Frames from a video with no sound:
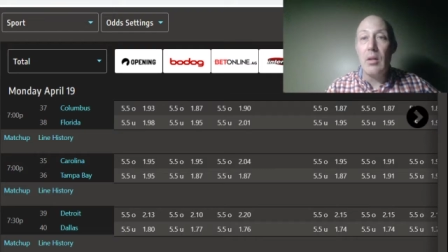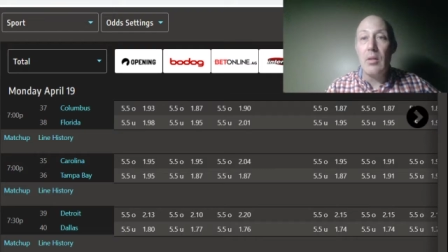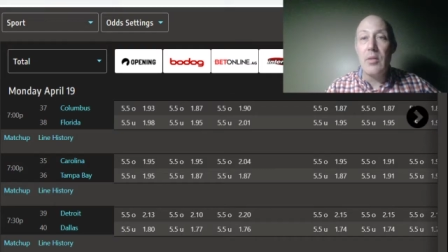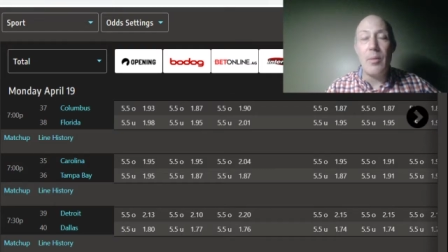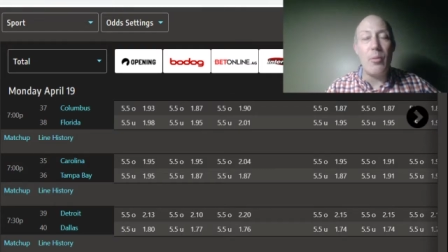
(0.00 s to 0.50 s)

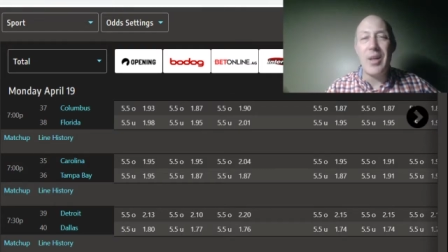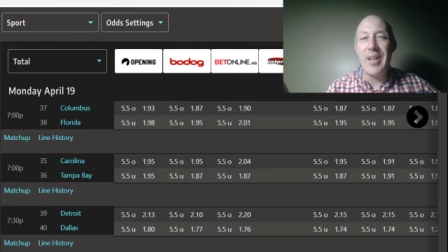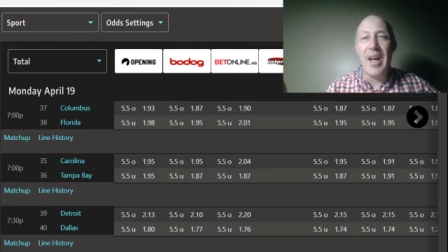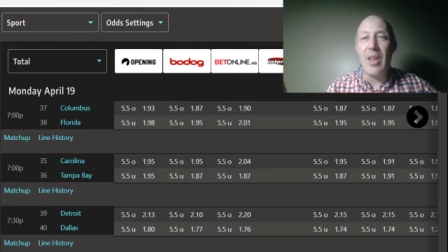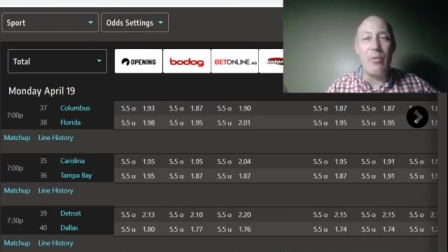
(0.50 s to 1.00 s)
somewhere in
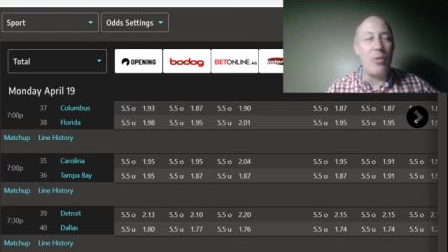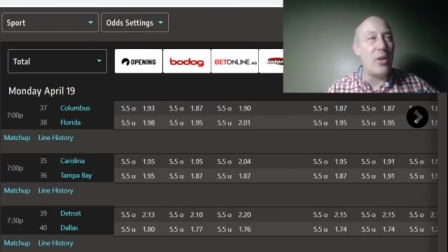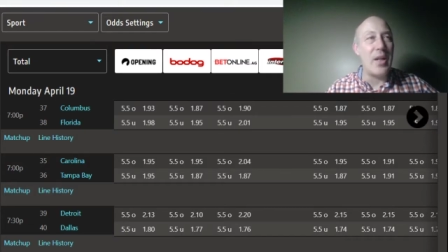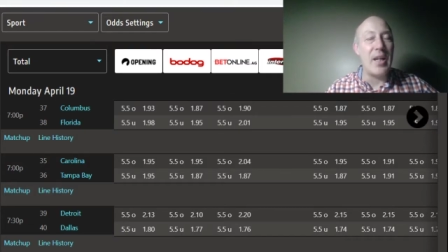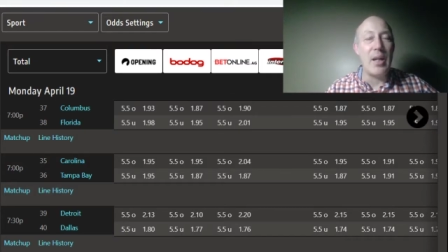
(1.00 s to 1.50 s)

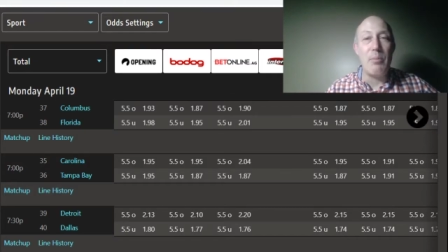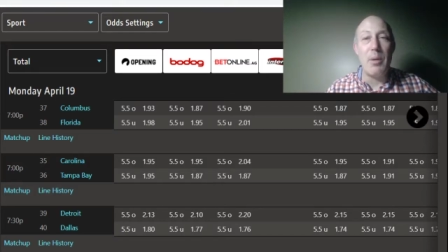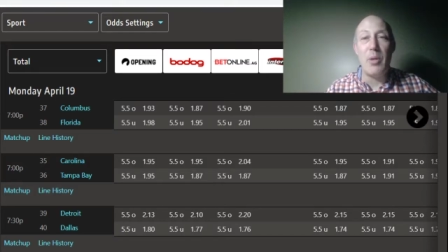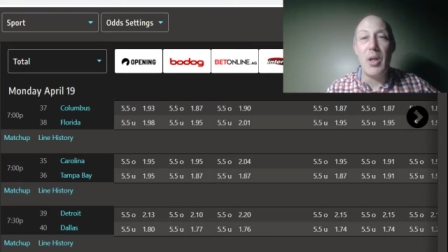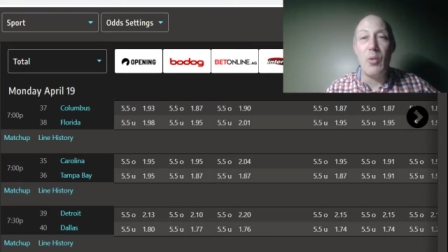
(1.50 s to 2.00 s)
California. I can't
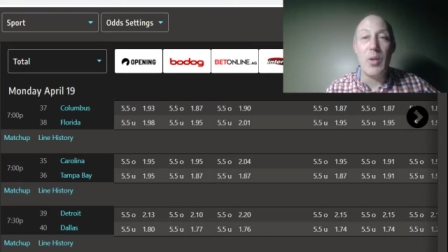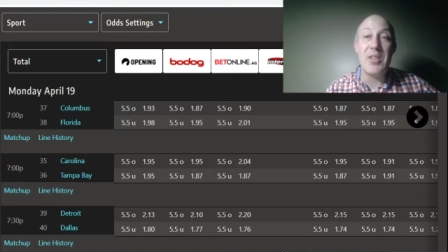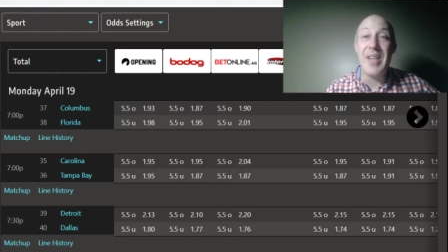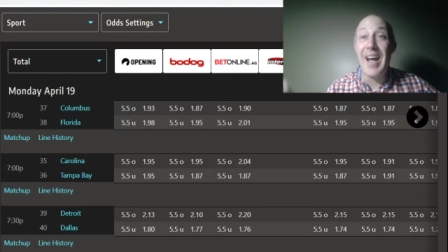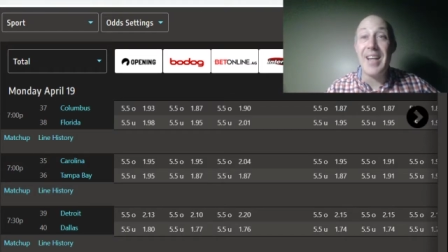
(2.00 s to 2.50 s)
remember.
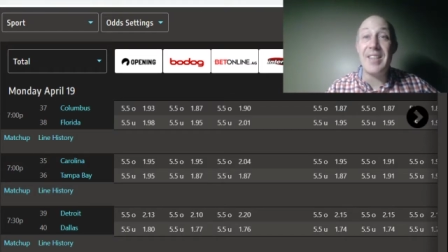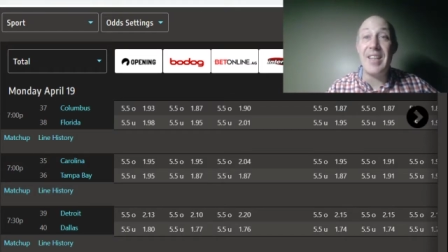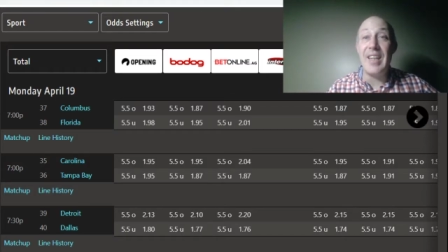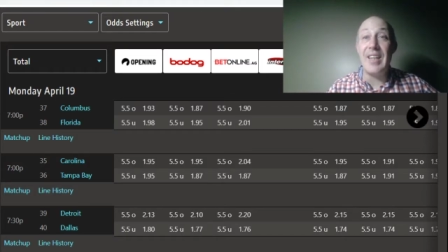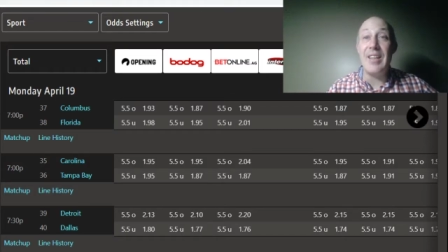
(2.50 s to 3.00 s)
Anyways,
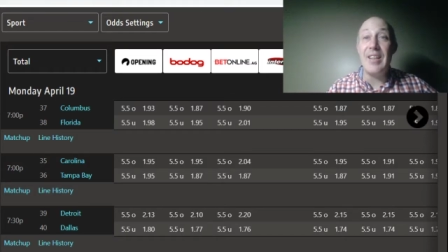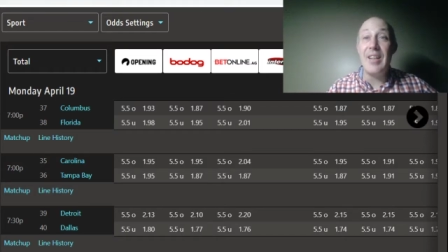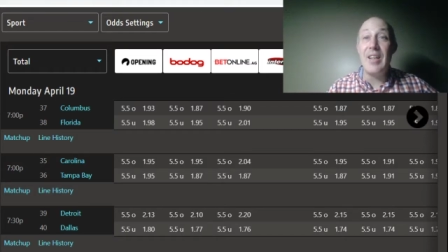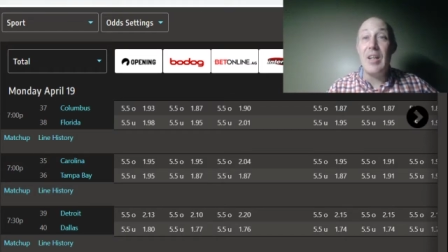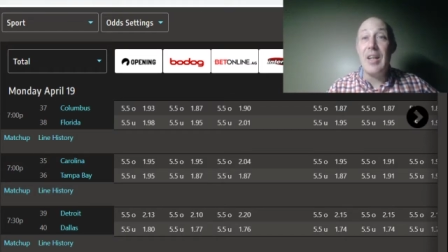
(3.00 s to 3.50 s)
asking
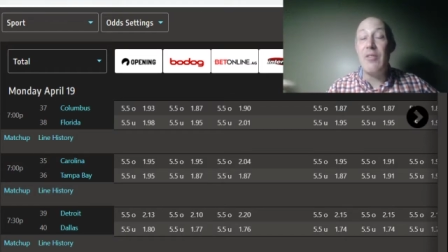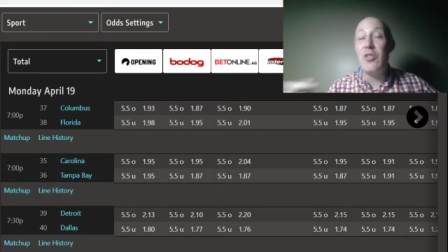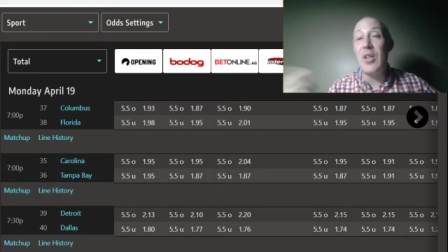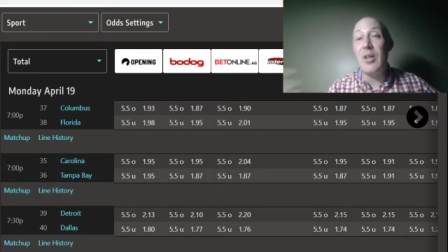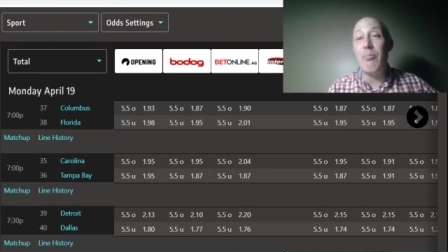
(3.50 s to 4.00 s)
if
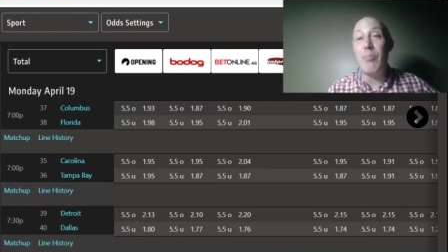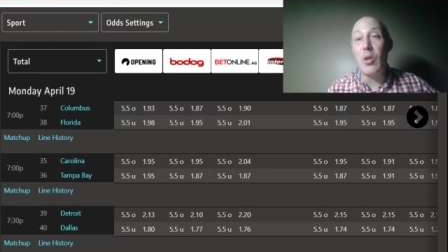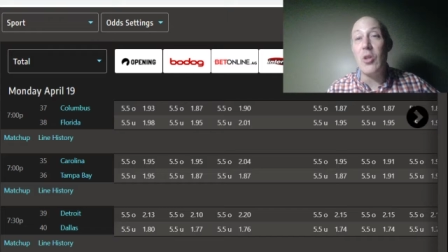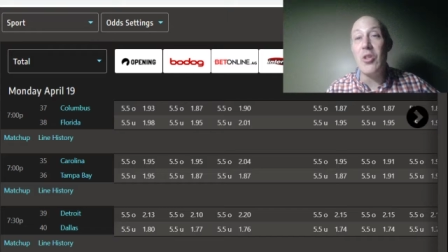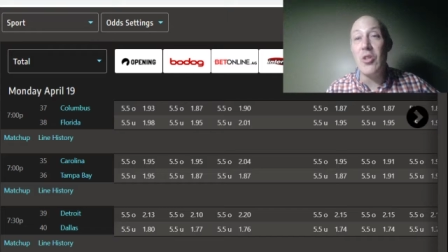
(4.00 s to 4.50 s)
she can
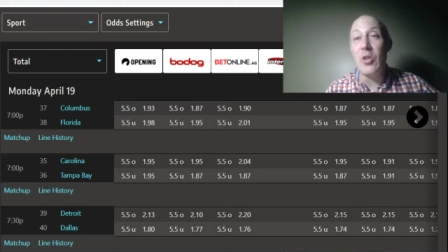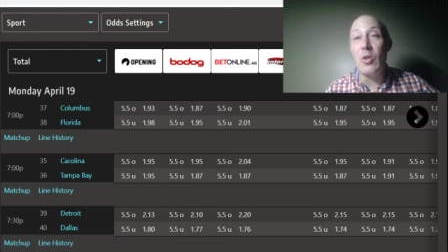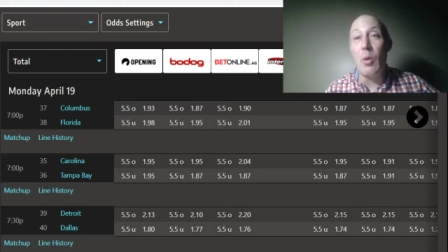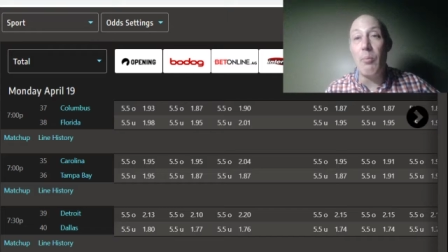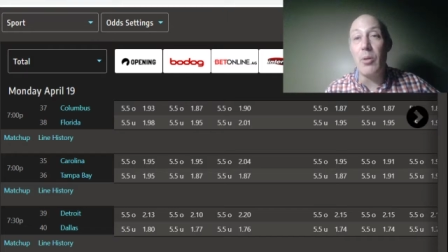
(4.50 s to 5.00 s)
purchase her
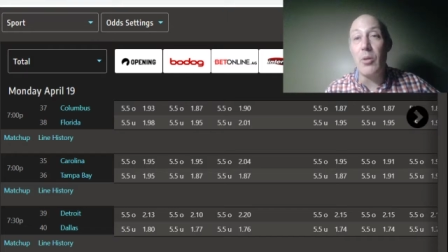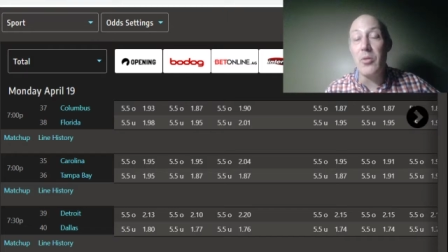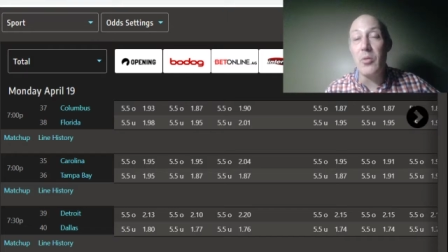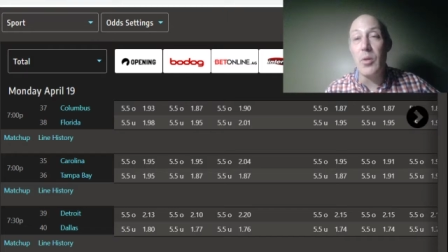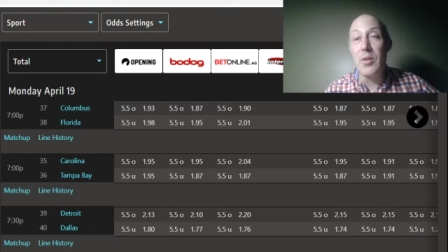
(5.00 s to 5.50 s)
own Pearls
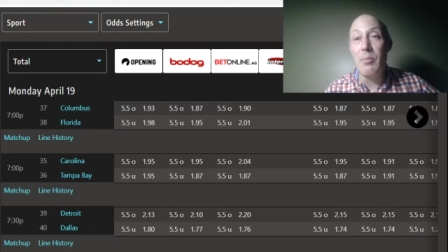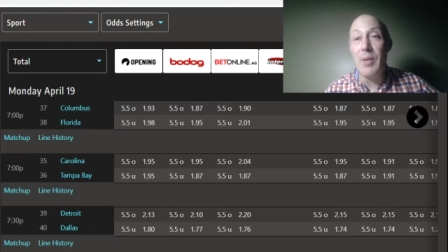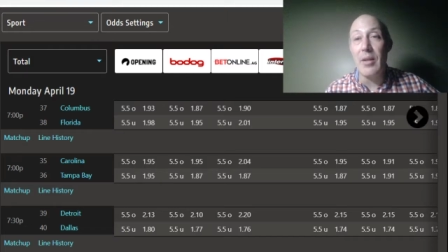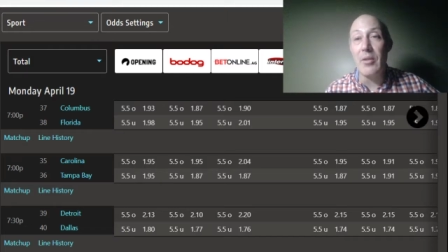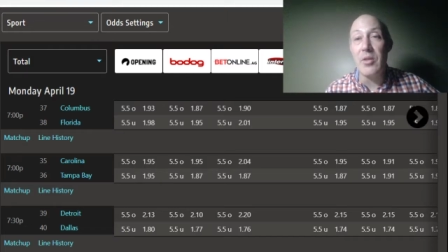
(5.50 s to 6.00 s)
of Wisdom
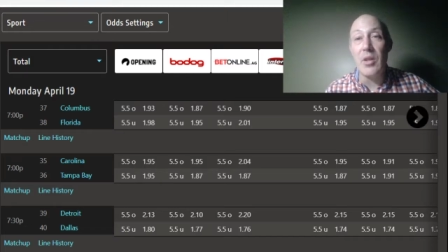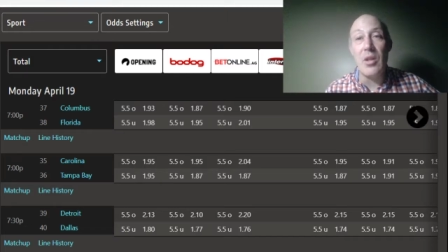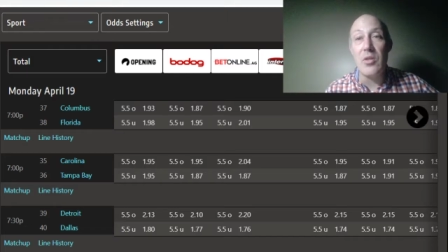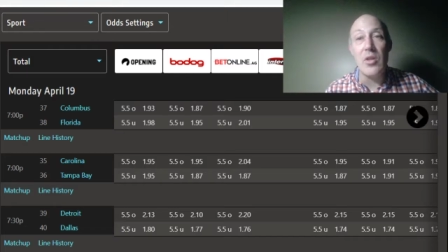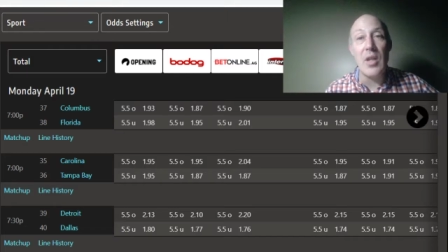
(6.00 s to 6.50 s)
necklace because
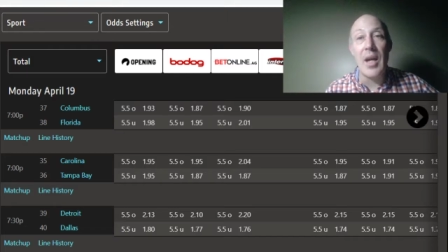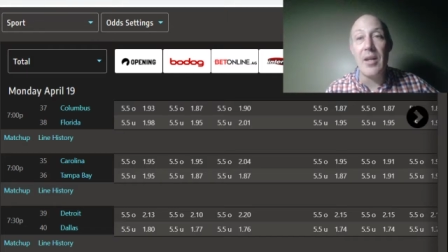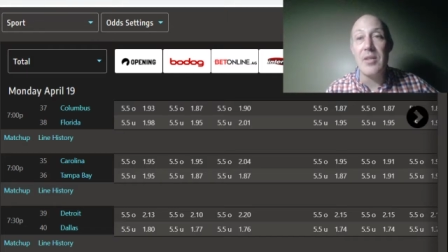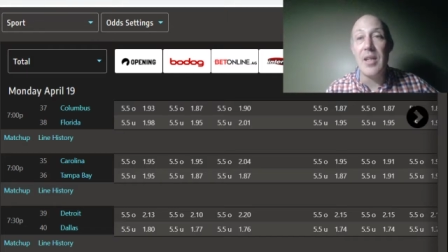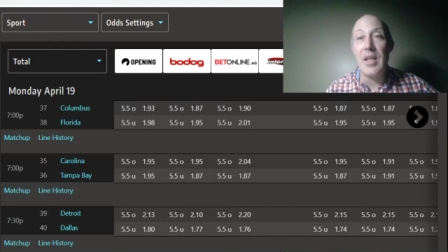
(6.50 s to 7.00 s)
she
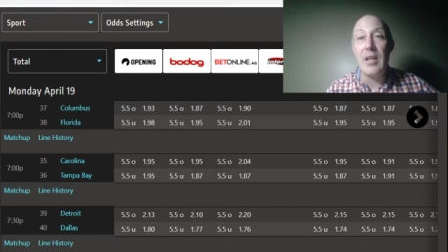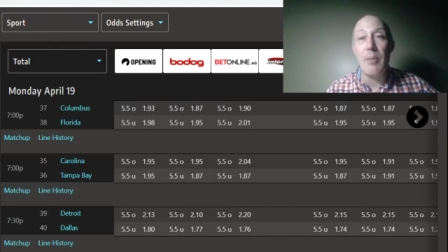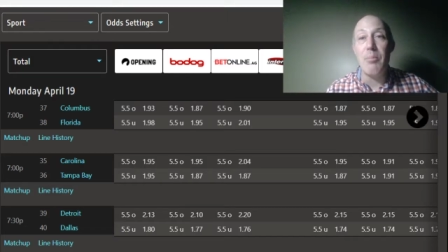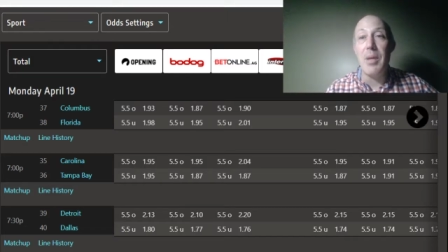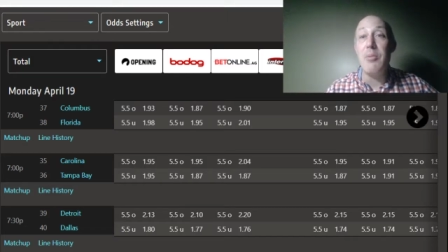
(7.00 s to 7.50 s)
has a
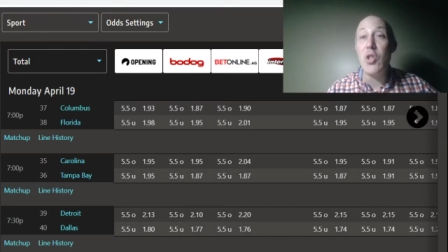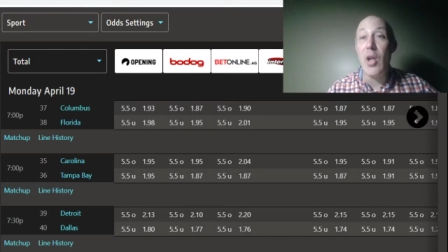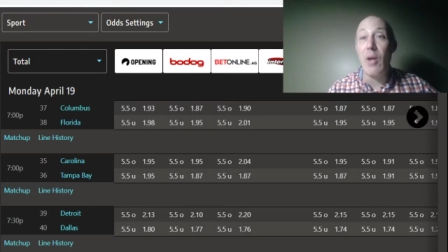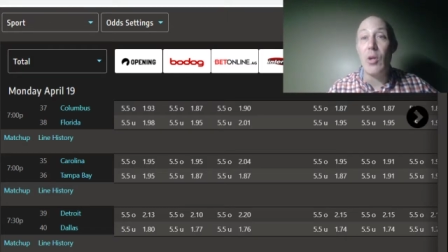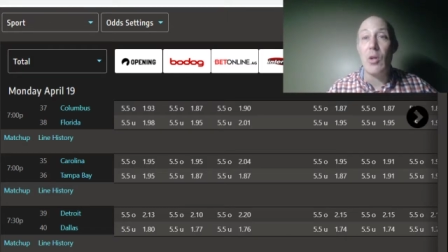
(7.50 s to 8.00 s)
baby
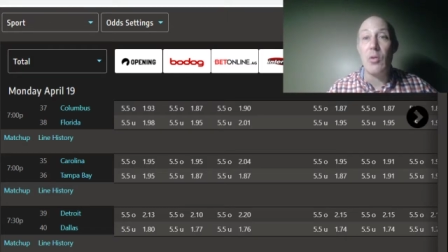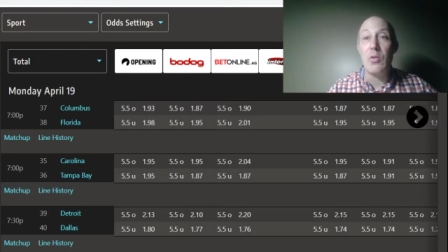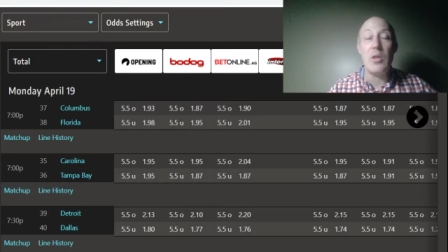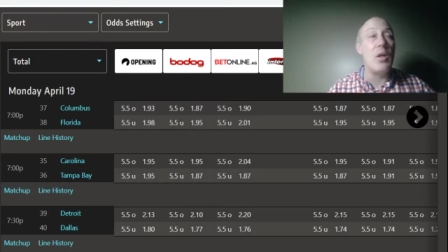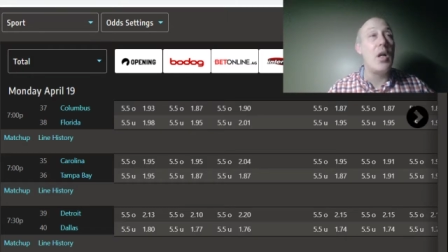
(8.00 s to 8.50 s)
shower to go to.